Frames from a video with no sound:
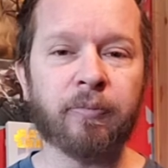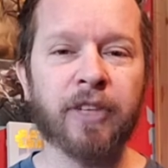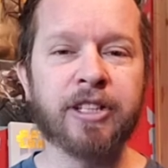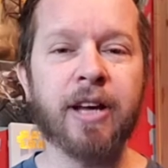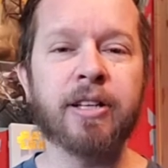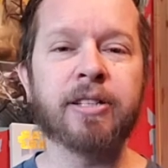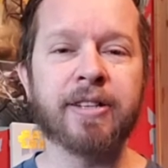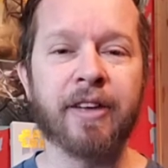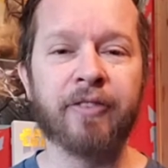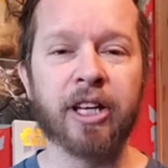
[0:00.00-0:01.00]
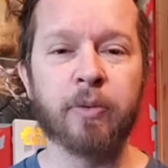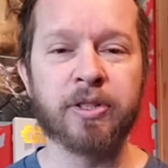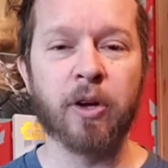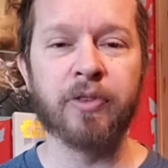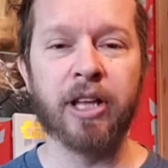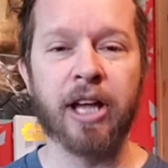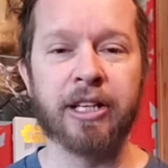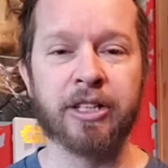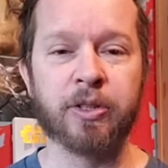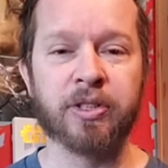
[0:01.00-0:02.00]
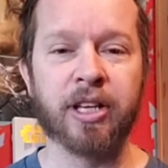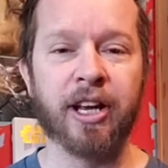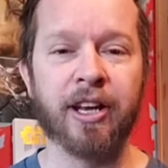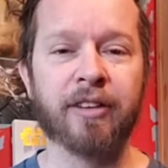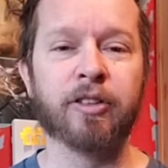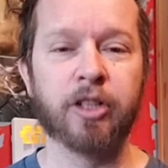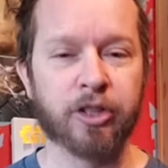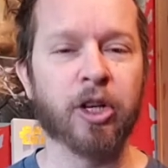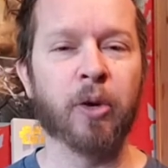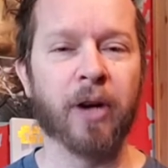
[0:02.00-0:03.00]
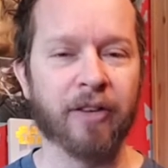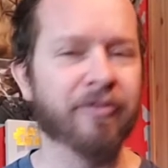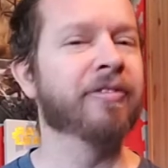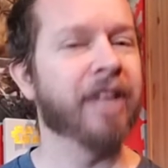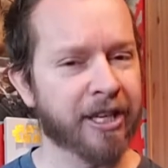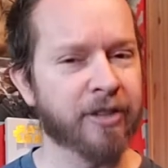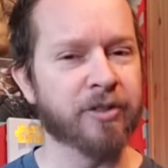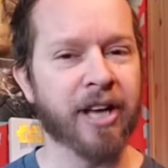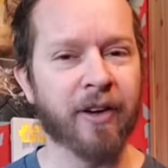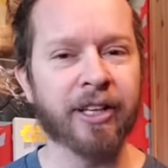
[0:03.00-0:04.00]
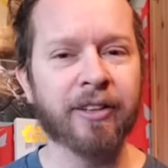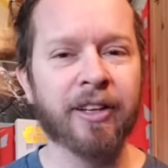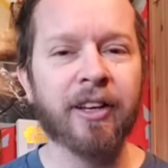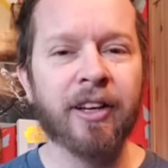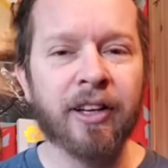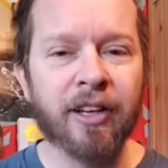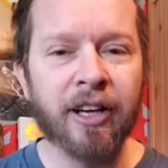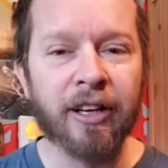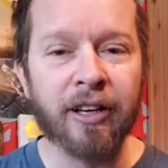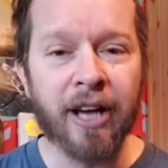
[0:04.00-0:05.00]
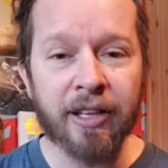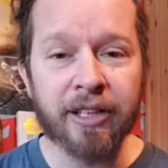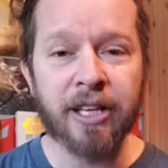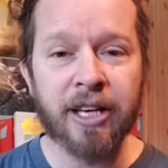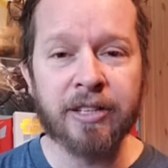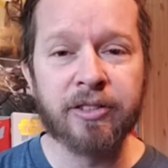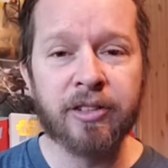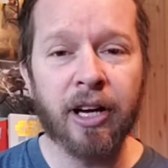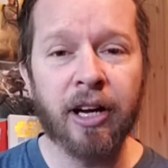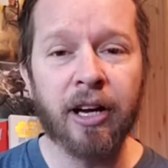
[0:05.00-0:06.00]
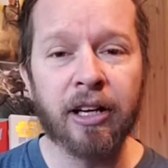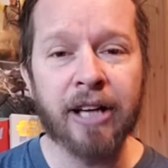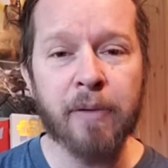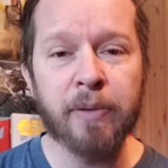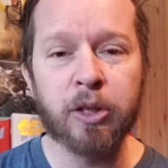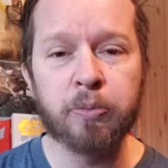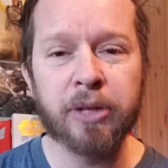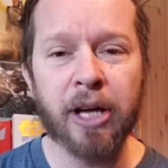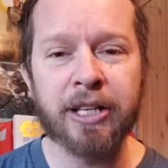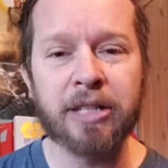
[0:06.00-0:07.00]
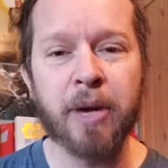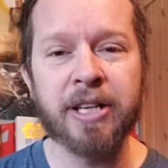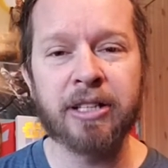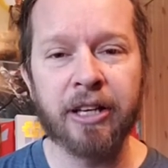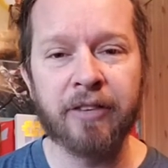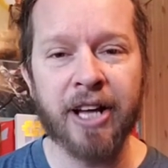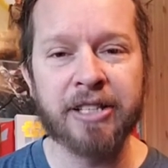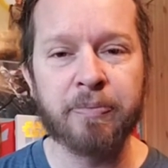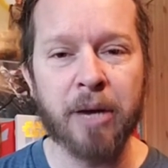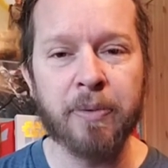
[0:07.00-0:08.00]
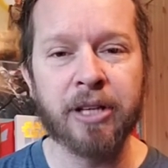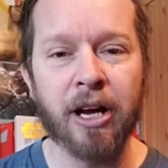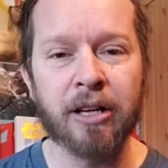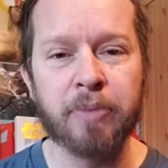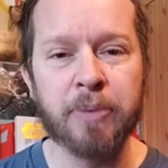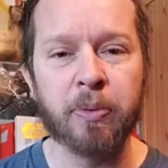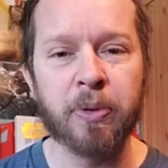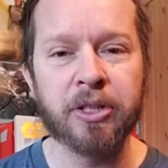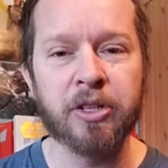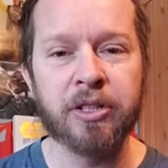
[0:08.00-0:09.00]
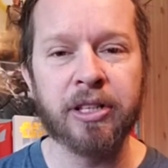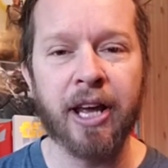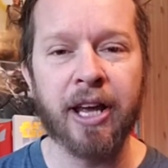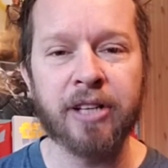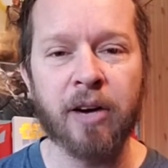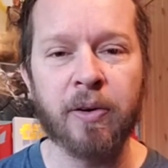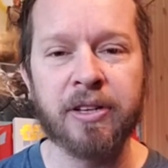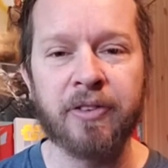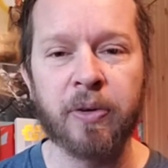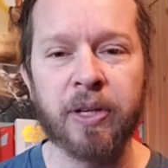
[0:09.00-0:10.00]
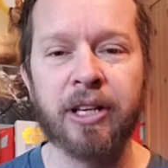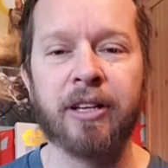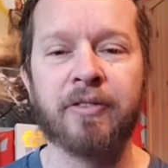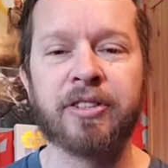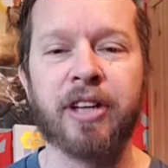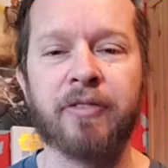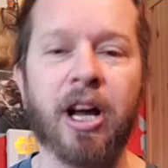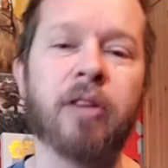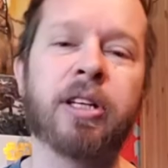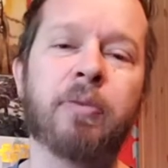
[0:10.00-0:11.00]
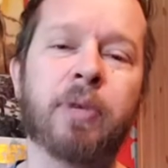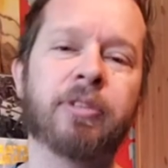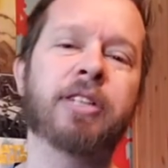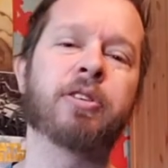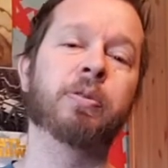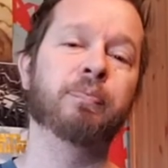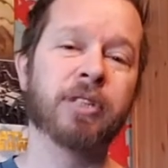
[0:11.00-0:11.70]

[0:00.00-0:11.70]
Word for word: Stouty says, I feel like we solved a lot of issues today. Good show, Ron. Thank you, Stouty. Uh, Alex says, uh, gobbledygook talk is basically advanced baby talk. People researched and yay, Star Wars never read any of his stuff. Okay, well, that's cool.